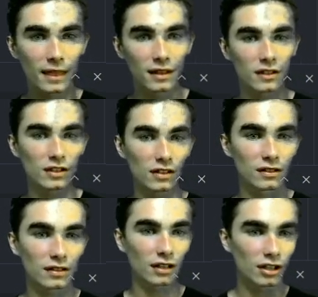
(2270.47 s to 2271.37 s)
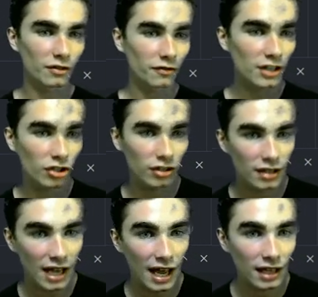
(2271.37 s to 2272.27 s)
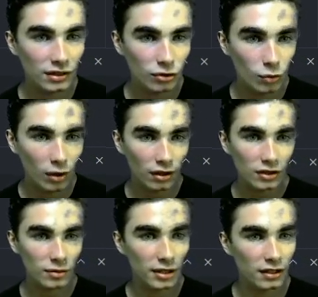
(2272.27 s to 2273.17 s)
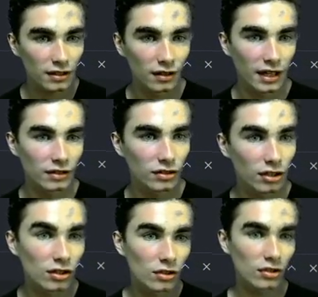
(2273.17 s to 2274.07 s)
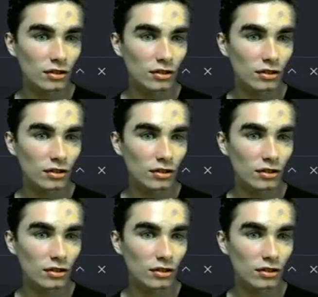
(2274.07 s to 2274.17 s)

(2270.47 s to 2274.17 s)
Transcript: this is a good feature to add to wallets because it allows your users